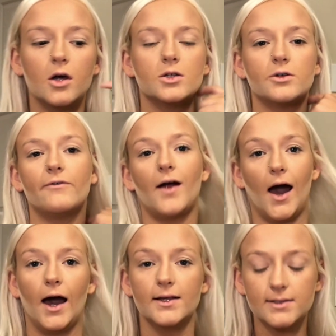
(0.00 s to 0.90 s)
So for
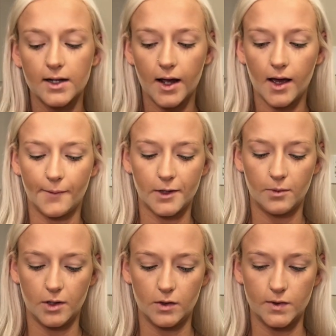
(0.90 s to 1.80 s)
eyes today, I'm gonna
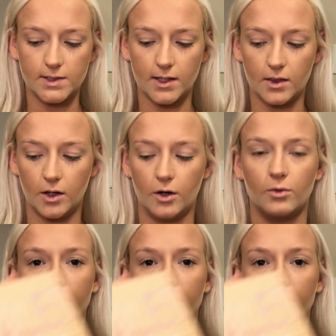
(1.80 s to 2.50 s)
be using the